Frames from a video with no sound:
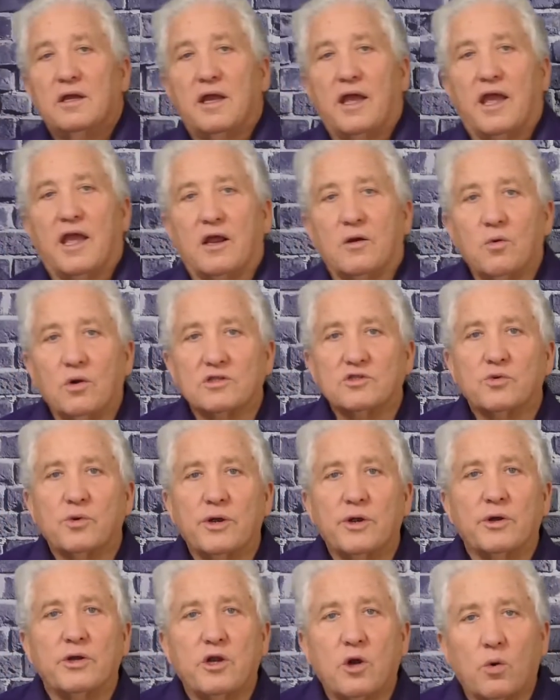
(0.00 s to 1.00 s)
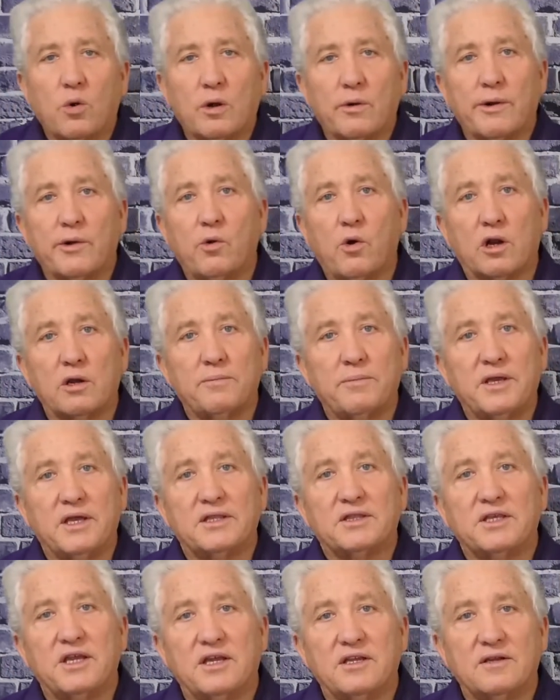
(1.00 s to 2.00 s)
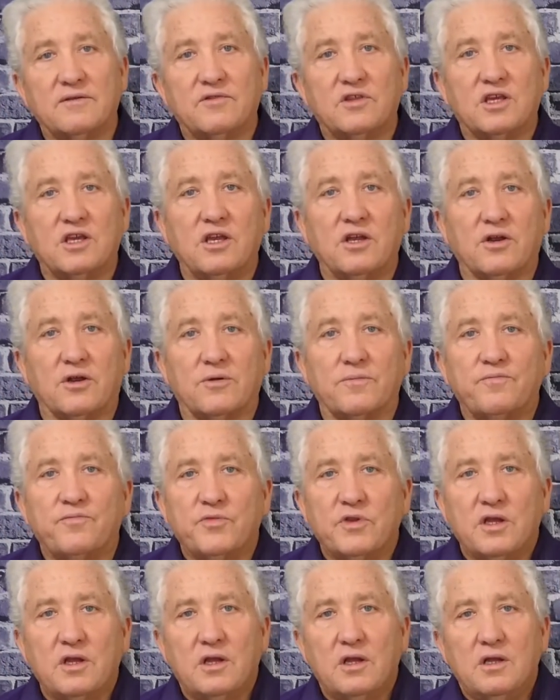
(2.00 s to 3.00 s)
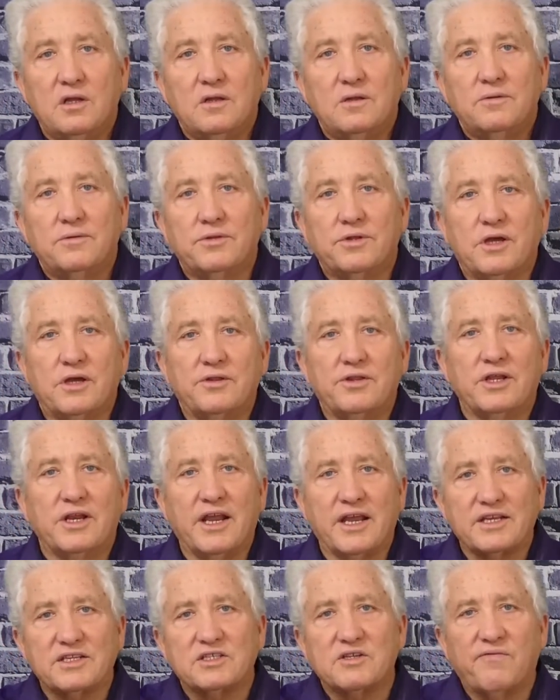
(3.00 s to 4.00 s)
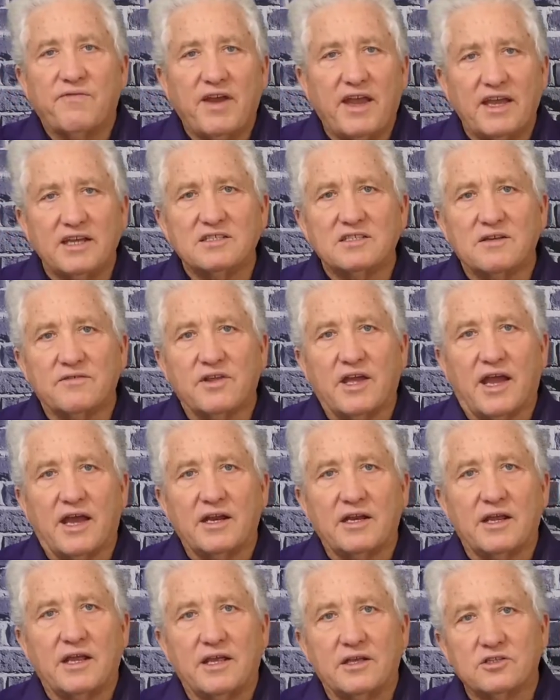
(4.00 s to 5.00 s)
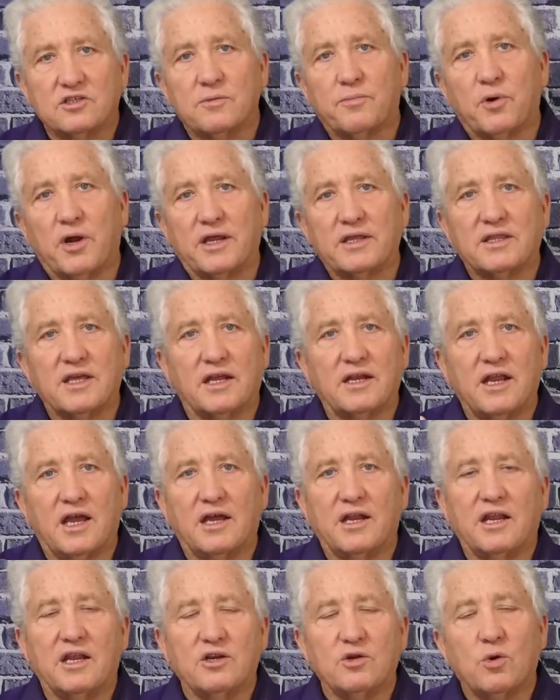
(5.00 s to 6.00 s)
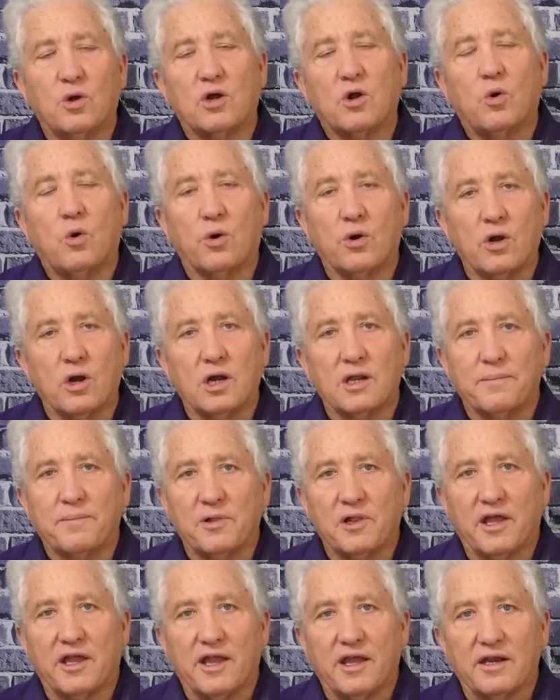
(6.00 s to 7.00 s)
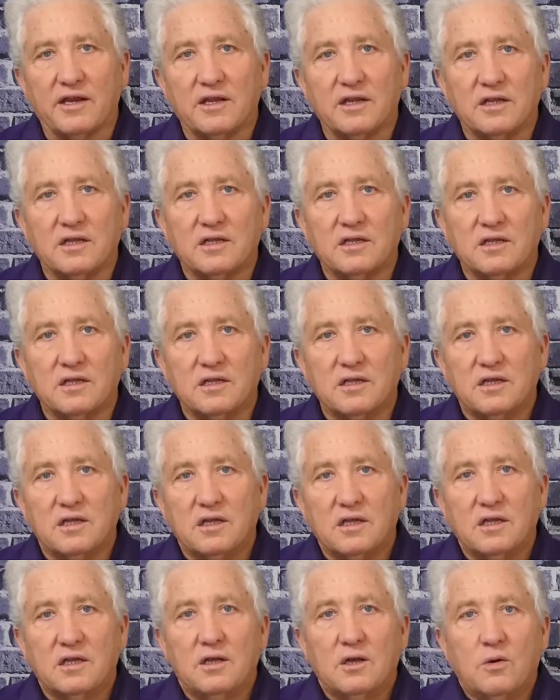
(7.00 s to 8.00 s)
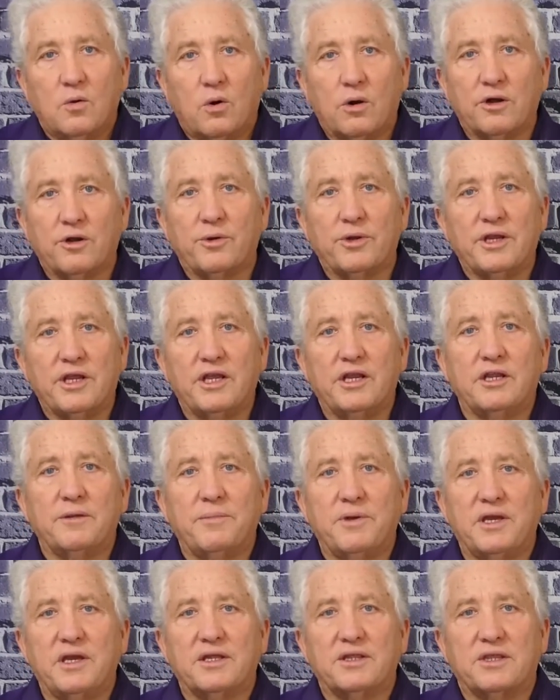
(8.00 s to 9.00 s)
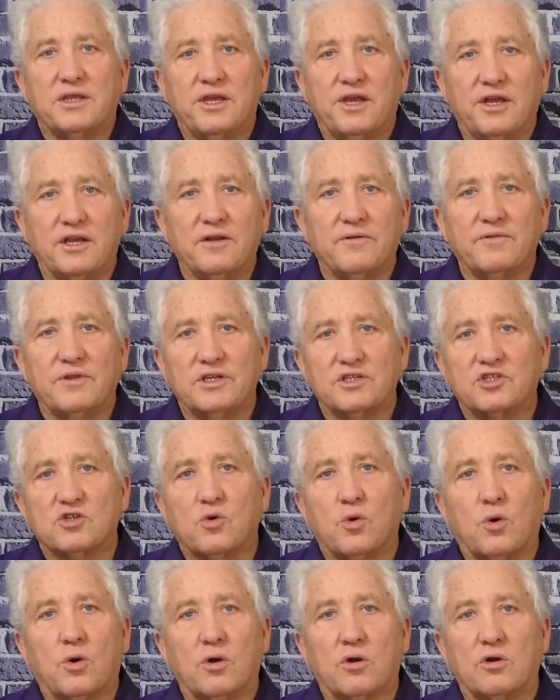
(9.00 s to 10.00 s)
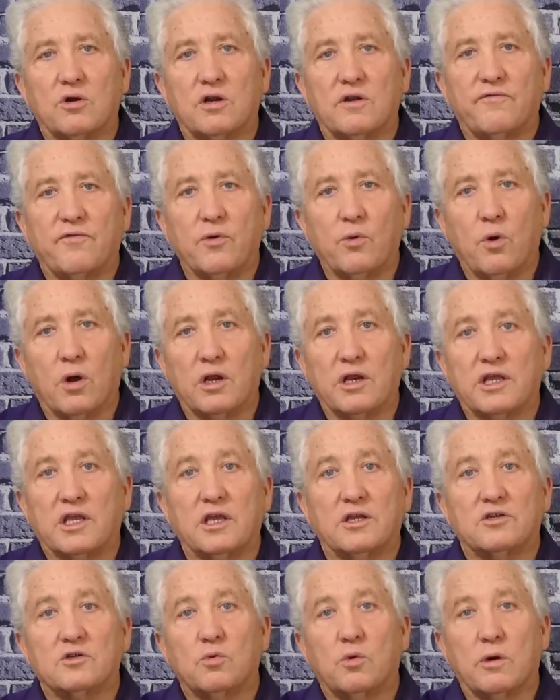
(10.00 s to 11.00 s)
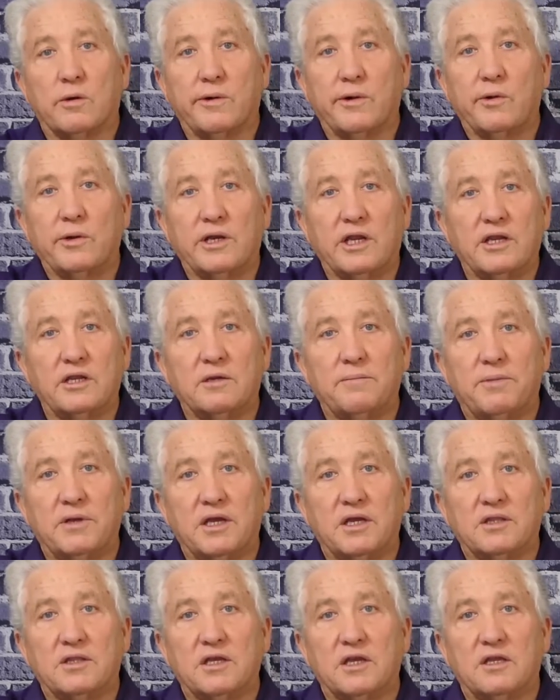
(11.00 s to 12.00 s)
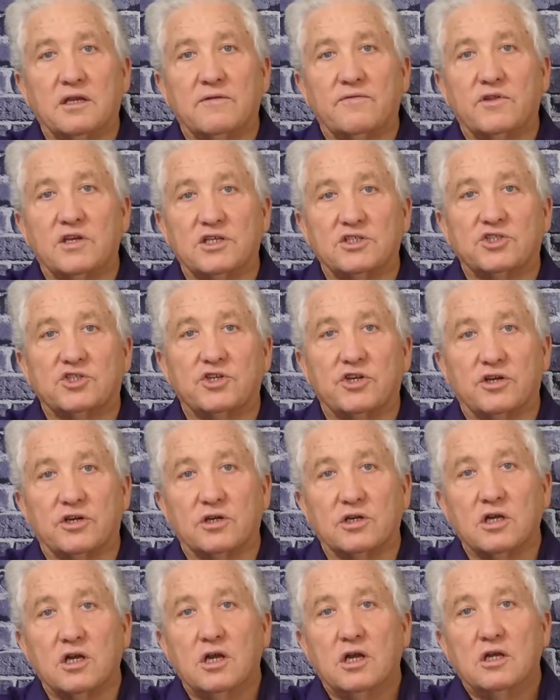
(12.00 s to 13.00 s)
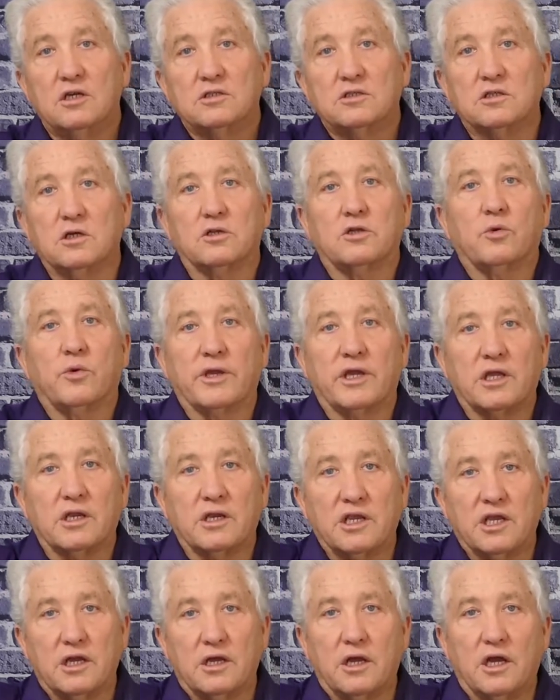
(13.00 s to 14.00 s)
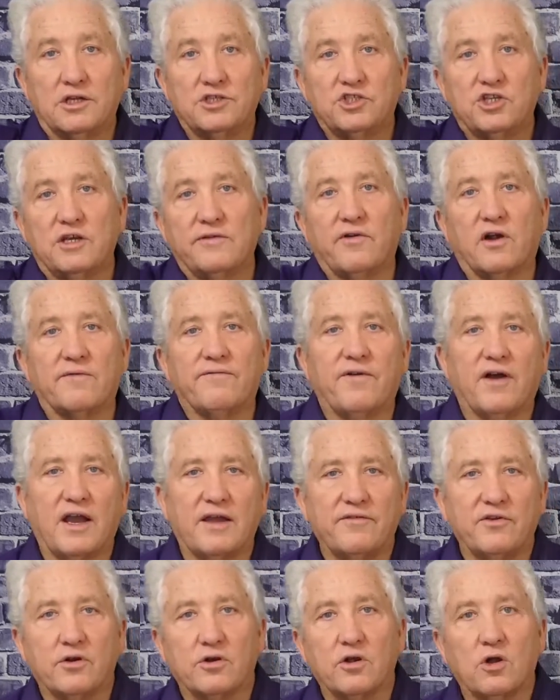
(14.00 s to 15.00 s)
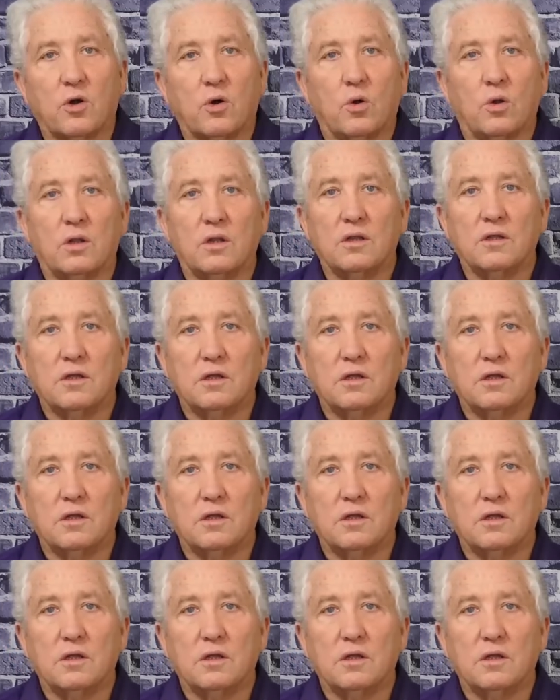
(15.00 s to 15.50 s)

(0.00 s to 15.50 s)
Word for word: and once we know where we want to be at the end of the year, the, the next phase of that is to break that down into a quarterly plan. Where do we need to be at the end of this quarter if we want to get to where we need to be at the end of this year so that we can get, achieve our five-year goal?